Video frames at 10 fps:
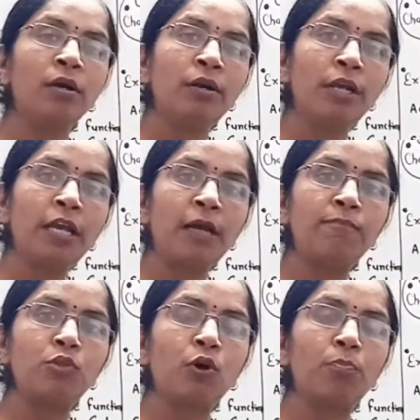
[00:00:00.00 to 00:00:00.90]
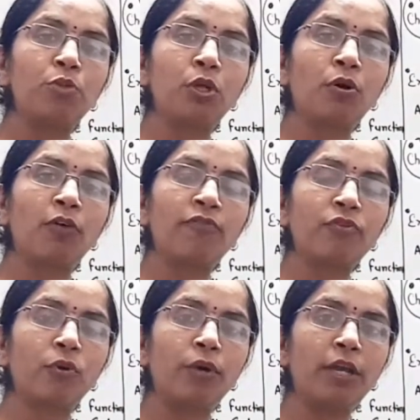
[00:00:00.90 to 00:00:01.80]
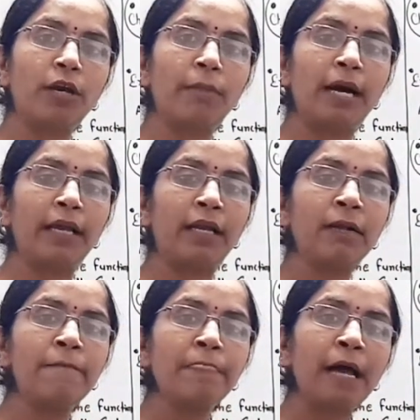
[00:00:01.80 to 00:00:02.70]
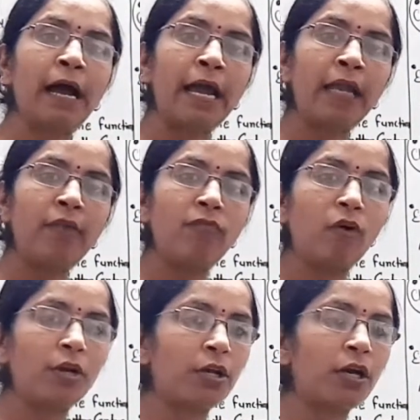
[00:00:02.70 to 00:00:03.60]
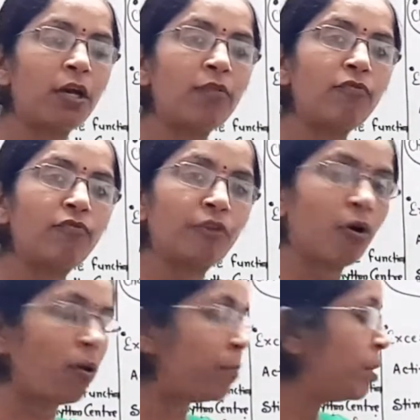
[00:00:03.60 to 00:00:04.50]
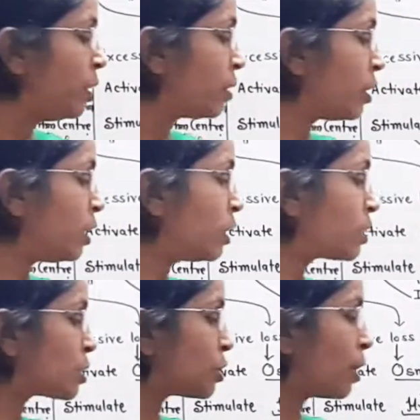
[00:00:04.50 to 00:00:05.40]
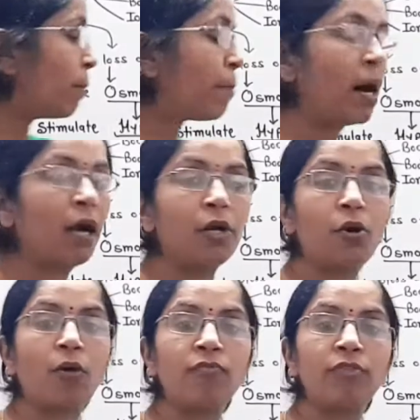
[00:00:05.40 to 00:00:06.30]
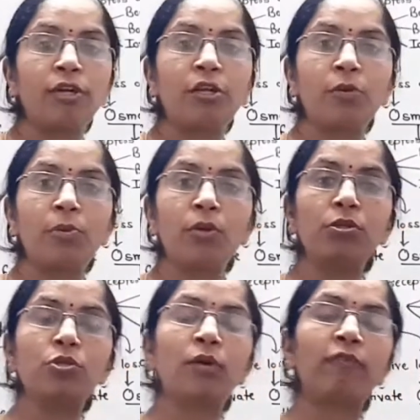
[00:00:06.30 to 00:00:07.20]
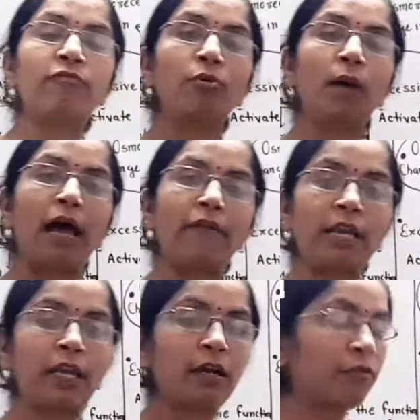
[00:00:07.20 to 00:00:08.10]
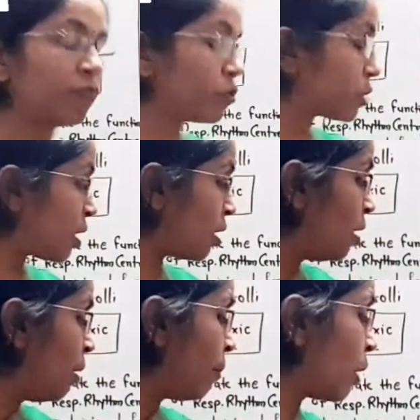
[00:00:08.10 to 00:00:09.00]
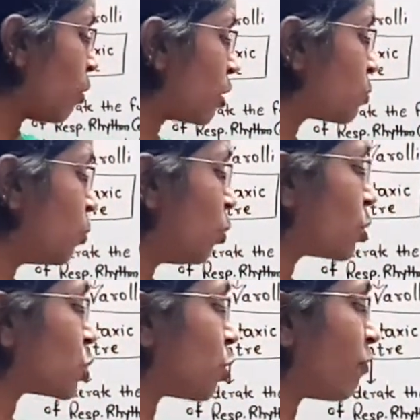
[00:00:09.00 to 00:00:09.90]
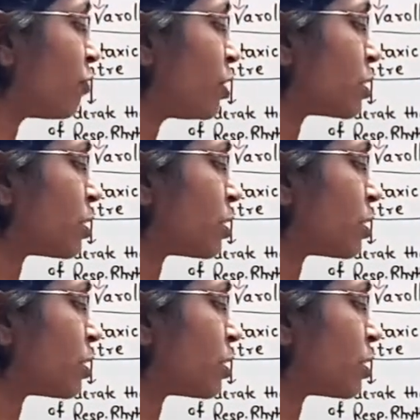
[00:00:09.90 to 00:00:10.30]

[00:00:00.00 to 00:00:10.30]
reabsorption of sodium ion and water from the distal part of the tubule. So if you have any confusion, because most of this